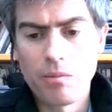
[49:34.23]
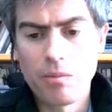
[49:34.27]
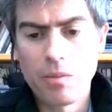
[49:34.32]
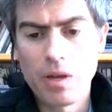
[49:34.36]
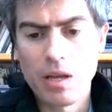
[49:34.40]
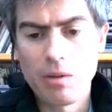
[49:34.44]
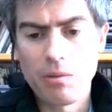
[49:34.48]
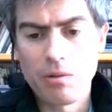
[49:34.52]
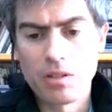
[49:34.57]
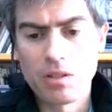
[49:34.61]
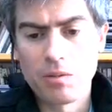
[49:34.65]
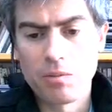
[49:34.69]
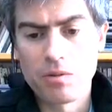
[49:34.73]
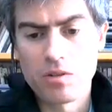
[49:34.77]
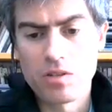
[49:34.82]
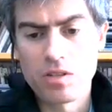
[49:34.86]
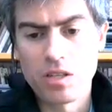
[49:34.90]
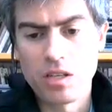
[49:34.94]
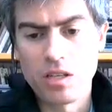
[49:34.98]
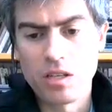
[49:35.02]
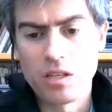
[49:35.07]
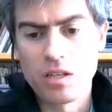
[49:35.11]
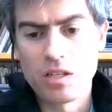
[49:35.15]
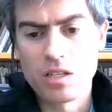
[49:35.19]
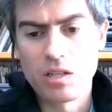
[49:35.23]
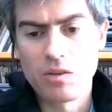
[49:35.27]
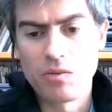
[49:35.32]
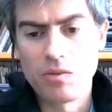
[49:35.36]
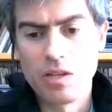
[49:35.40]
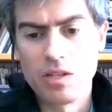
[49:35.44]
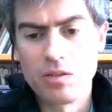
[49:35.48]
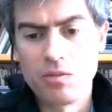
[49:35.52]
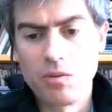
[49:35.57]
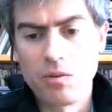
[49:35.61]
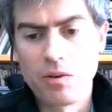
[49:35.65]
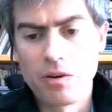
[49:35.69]
able to proceed because the
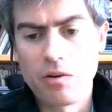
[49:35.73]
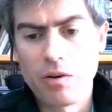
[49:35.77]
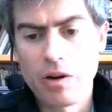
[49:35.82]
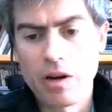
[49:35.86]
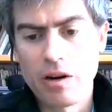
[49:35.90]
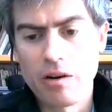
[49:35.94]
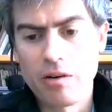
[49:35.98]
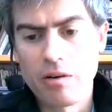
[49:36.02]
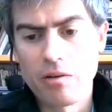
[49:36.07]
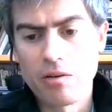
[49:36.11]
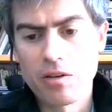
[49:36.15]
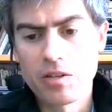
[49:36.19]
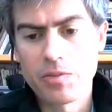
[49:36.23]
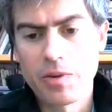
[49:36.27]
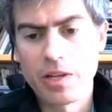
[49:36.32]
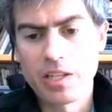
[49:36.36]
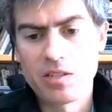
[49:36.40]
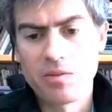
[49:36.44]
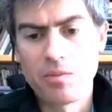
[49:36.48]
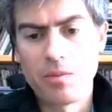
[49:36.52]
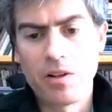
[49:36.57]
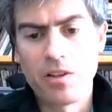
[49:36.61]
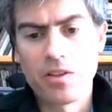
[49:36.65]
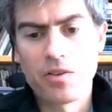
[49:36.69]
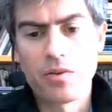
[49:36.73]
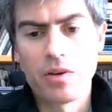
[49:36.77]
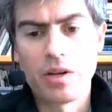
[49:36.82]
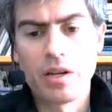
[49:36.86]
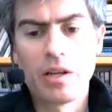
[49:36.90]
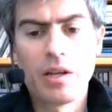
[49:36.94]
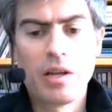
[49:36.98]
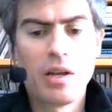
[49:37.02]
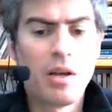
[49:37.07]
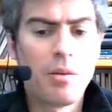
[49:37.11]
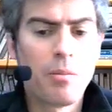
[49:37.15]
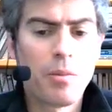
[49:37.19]
reads would require a response from all 3.
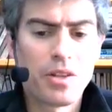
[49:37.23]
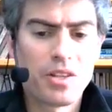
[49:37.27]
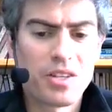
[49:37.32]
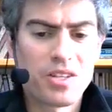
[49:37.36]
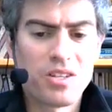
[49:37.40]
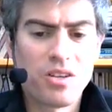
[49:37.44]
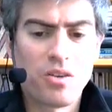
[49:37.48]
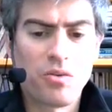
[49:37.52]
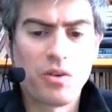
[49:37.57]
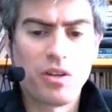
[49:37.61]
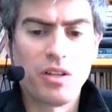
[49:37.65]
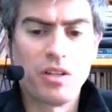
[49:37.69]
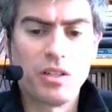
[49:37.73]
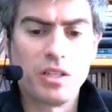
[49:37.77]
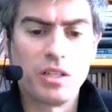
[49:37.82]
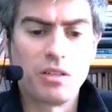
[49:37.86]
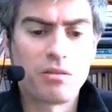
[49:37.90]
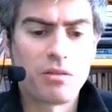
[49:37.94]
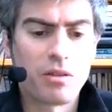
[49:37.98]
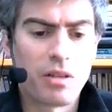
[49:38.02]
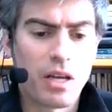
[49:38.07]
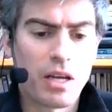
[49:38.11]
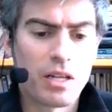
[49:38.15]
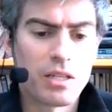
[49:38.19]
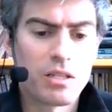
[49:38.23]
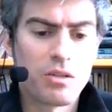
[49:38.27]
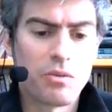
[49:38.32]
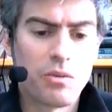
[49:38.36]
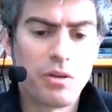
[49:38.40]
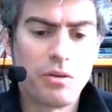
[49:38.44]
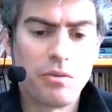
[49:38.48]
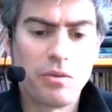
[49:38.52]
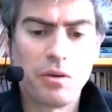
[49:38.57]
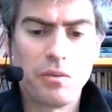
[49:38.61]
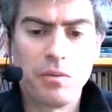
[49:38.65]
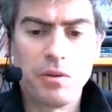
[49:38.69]
But there's no real need for that, so
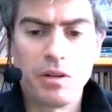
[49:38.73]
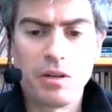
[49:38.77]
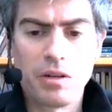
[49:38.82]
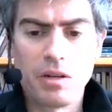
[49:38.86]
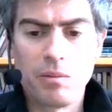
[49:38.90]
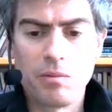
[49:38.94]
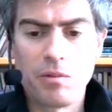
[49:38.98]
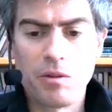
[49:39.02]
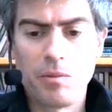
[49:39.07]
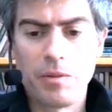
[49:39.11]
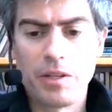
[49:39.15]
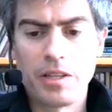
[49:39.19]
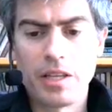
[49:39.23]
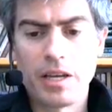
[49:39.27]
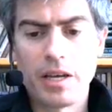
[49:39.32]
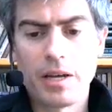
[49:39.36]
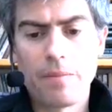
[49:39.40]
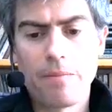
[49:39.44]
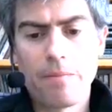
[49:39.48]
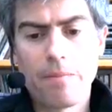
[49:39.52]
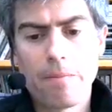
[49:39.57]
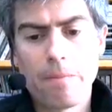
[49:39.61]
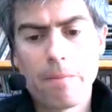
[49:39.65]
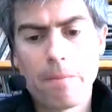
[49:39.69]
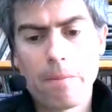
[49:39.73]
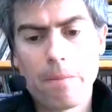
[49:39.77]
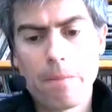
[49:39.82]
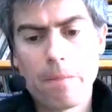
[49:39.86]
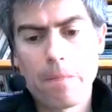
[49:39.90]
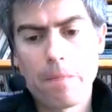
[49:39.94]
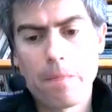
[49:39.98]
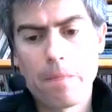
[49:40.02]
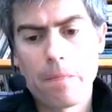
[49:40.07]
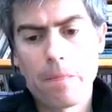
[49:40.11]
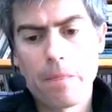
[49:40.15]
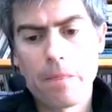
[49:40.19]
we wouldn't implement
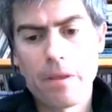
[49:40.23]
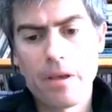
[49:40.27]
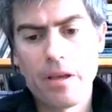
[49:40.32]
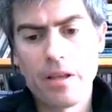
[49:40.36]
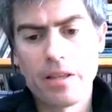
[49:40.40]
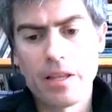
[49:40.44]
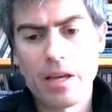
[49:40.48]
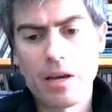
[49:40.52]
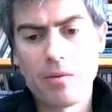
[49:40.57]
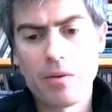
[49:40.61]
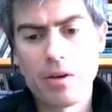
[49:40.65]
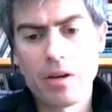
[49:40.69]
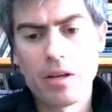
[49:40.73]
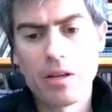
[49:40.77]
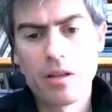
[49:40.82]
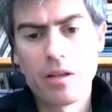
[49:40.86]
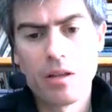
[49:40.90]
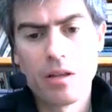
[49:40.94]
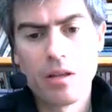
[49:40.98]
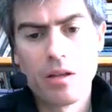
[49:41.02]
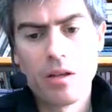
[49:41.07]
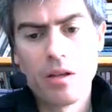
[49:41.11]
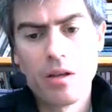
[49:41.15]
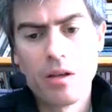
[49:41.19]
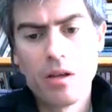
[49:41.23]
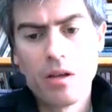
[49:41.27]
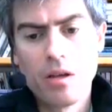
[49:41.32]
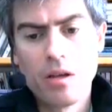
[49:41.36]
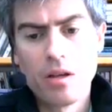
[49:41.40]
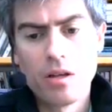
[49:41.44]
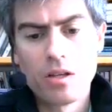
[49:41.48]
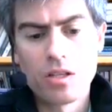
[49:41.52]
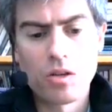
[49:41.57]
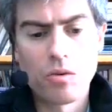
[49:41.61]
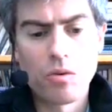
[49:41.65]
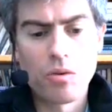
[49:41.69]
it that way.
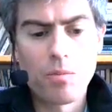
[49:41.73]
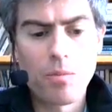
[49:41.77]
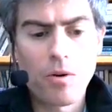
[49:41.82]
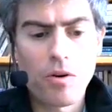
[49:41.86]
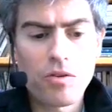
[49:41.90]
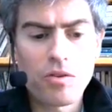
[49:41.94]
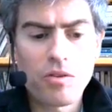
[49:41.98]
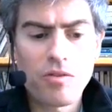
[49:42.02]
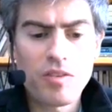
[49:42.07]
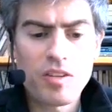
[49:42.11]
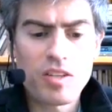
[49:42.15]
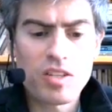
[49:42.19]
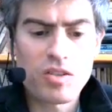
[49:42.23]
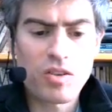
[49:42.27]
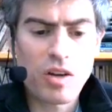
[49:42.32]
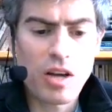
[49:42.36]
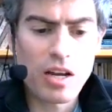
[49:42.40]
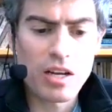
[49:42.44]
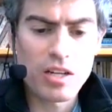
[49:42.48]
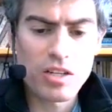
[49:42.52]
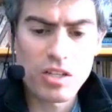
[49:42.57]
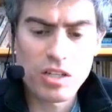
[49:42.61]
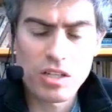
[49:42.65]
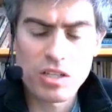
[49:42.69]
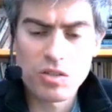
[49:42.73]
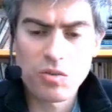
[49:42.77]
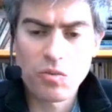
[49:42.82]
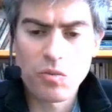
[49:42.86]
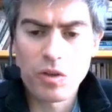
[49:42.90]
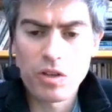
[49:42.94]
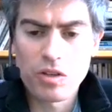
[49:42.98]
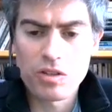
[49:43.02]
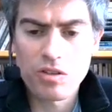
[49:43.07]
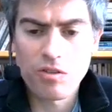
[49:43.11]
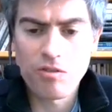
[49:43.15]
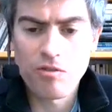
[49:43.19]
So with both of these strategies,
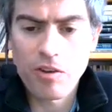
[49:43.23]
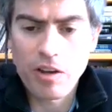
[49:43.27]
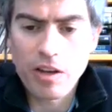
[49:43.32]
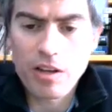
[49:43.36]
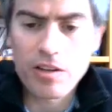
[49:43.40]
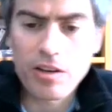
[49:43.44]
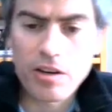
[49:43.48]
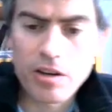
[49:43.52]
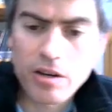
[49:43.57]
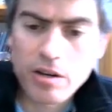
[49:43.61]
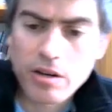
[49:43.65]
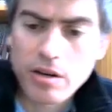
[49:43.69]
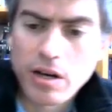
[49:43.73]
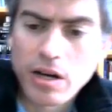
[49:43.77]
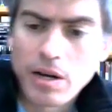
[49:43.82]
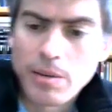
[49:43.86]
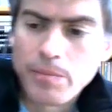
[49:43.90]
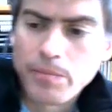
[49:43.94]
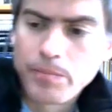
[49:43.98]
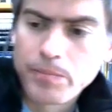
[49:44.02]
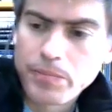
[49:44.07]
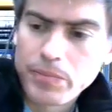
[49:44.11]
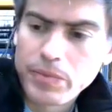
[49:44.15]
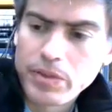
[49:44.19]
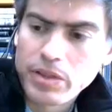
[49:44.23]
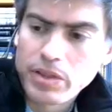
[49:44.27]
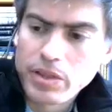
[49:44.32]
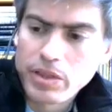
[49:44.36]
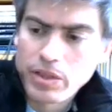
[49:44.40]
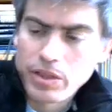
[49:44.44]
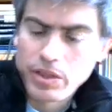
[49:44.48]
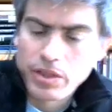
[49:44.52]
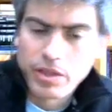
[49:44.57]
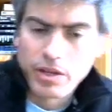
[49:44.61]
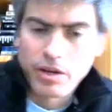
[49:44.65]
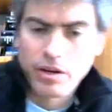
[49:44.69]
when there's a failure,
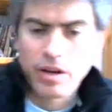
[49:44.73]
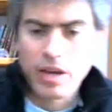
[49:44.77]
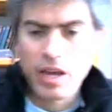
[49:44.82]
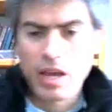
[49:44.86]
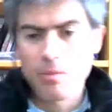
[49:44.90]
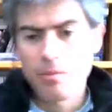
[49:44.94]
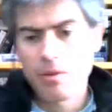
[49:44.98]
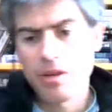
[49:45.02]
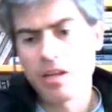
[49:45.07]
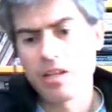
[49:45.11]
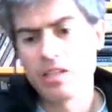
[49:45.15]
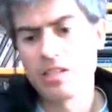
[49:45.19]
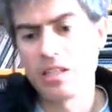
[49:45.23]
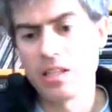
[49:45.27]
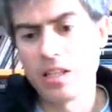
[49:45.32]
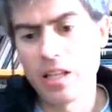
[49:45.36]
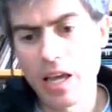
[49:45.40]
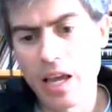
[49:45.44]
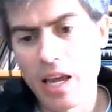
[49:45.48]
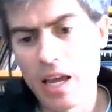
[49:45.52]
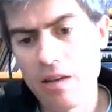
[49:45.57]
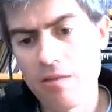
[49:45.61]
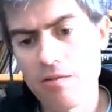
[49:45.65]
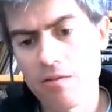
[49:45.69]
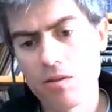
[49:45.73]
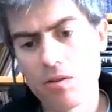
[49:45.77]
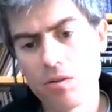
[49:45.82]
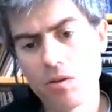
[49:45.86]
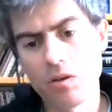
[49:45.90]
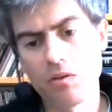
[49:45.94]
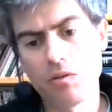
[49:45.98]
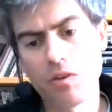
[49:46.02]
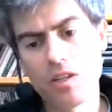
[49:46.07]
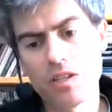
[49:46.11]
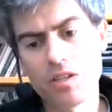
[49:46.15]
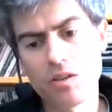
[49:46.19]
there can be a delay for
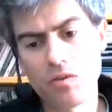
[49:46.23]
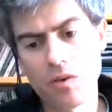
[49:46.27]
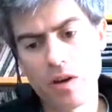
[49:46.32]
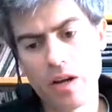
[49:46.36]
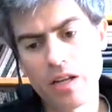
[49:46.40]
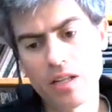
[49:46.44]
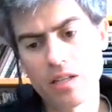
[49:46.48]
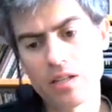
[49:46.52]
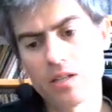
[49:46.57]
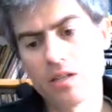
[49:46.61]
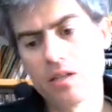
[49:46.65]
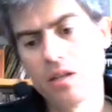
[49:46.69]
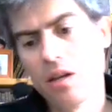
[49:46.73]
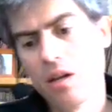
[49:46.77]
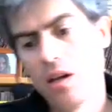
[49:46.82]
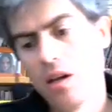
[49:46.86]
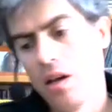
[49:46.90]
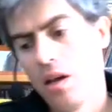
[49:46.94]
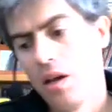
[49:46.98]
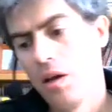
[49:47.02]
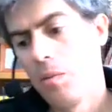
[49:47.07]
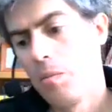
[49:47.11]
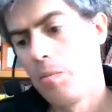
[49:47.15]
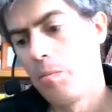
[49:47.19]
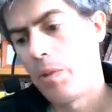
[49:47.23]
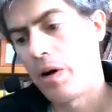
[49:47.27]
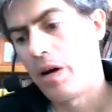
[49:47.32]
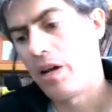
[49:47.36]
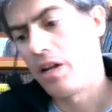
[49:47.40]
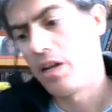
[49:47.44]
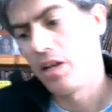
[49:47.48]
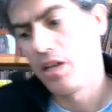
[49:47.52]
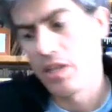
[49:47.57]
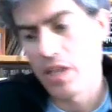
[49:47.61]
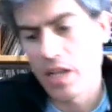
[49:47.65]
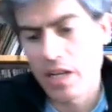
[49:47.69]
doing reads or writes,
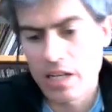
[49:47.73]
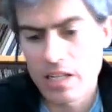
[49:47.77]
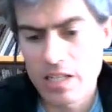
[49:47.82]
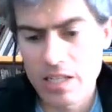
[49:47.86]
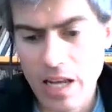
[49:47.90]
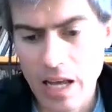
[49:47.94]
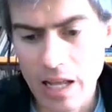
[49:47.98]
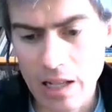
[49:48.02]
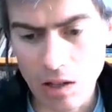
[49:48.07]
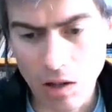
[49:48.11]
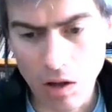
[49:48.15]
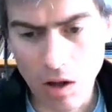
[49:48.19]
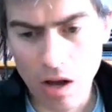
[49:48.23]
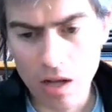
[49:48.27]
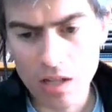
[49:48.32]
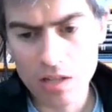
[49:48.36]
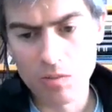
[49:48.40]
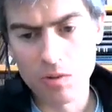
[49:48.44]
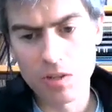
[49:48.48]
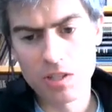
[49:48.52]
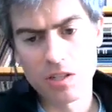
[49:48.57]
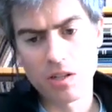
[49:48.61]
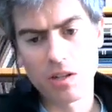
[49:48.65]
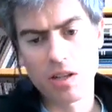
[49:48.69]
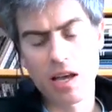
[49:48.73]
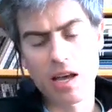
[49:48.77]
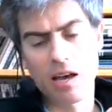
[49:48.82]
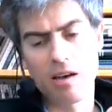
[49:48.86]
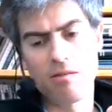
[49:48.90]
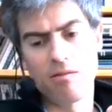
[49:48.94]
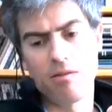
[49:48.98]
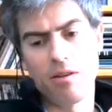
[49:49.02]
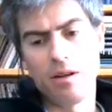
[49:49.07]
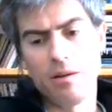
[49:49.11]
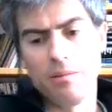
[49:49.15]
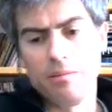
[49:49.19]
but data is not lost. We still
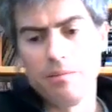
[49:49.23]
have,